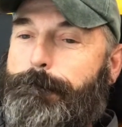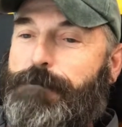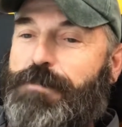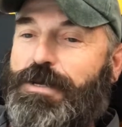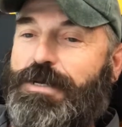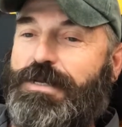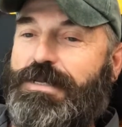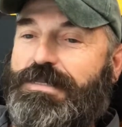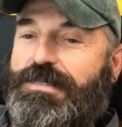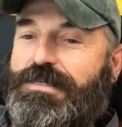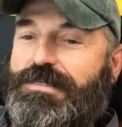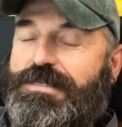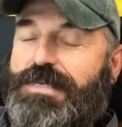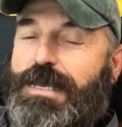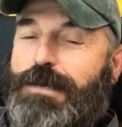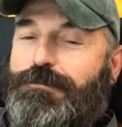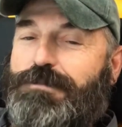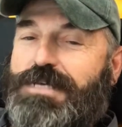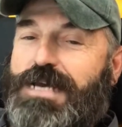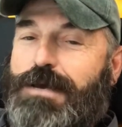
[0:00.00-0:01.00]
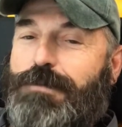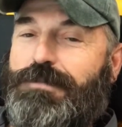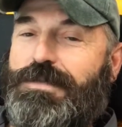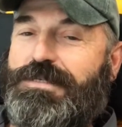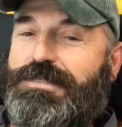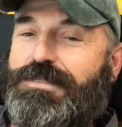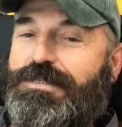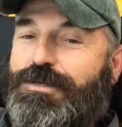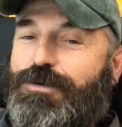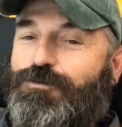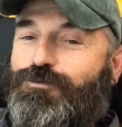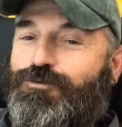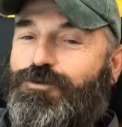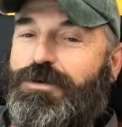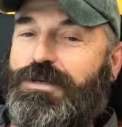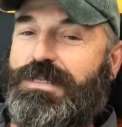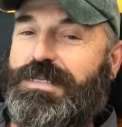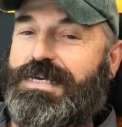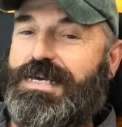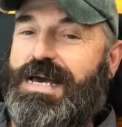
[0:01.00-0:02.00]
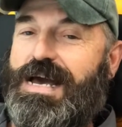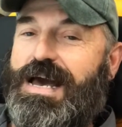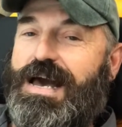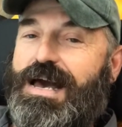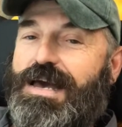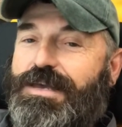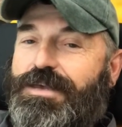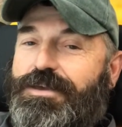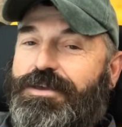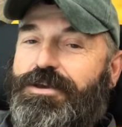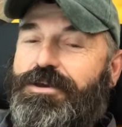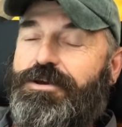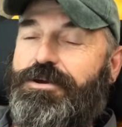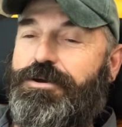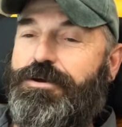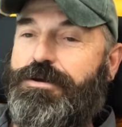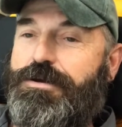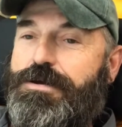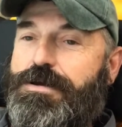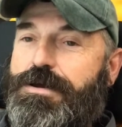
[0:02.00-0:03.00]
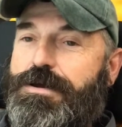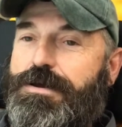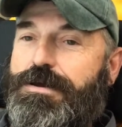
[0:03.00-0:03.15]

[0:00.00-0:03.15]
But at the same time, this is a really hot year.